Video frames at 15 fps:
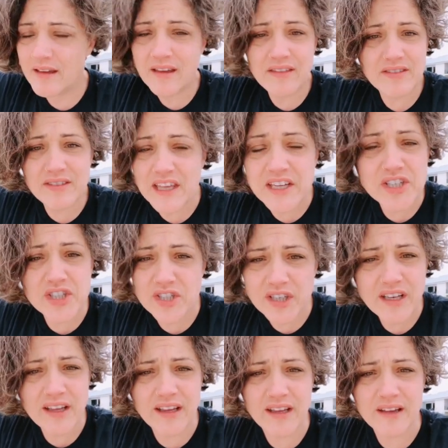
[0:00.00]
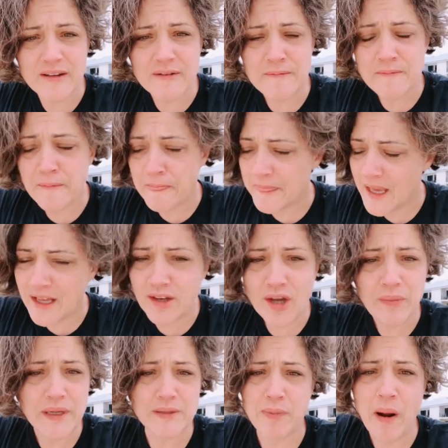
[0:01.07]
They shouldn't. And
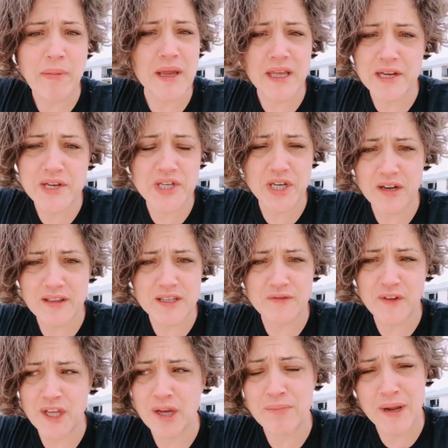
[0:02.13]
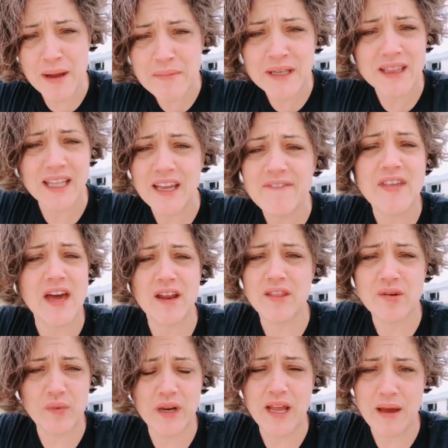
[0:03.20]
nobody's probably going to share this video, but I'm going to leave that other
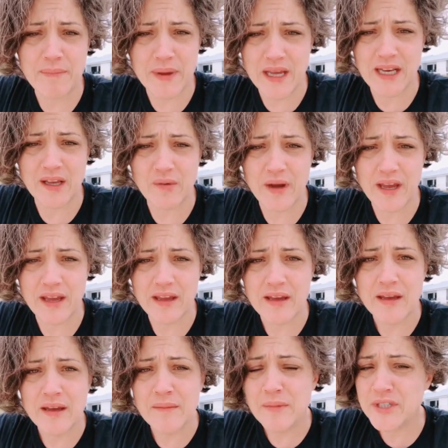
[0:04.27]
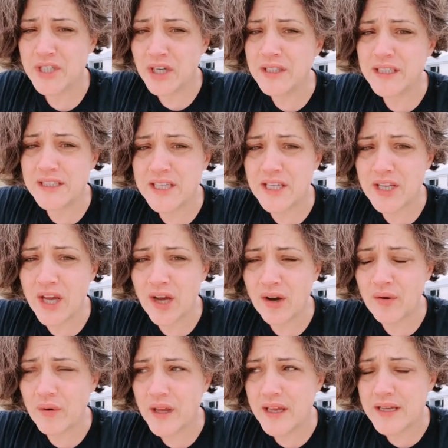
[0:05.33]
one up anyway. But y'all need to know,
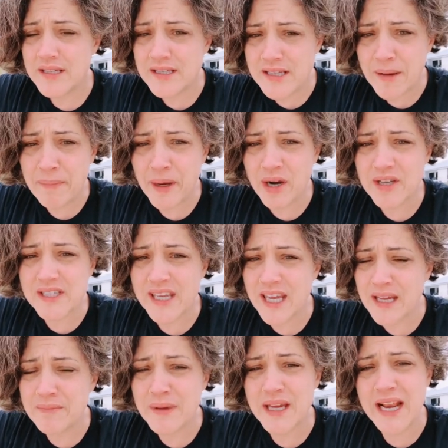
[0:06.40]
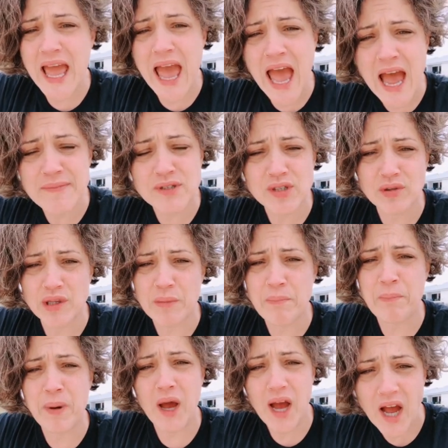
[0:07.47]
step-parents can be an absolutely
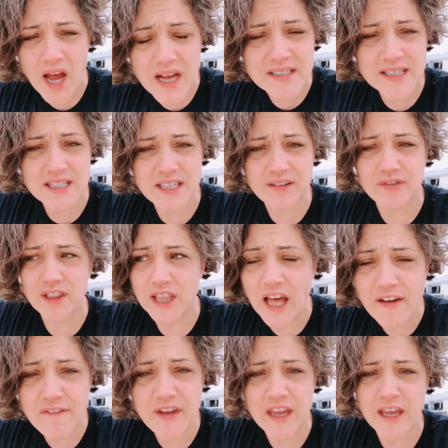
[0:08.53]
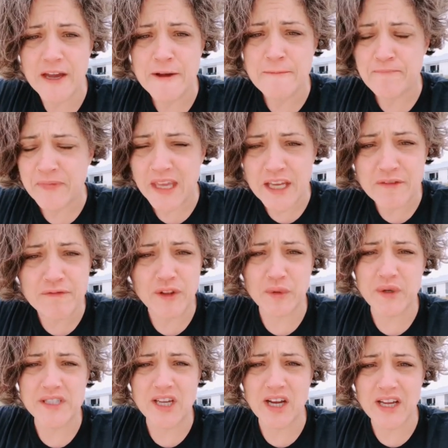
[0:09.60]
positive, loving
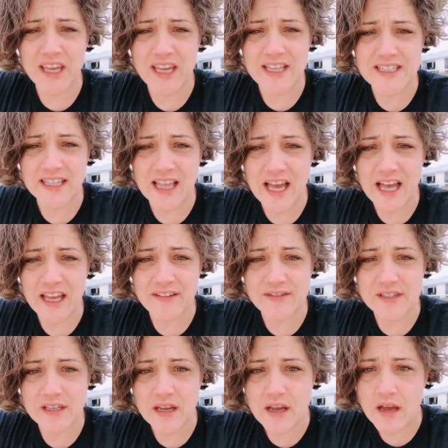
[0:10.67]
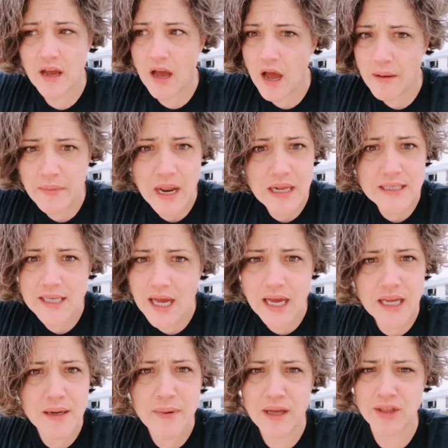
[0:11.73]
influence on kids' lives. I'm not
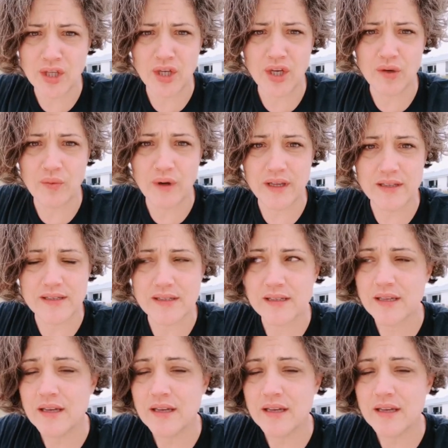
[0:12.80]
talking about the good ones.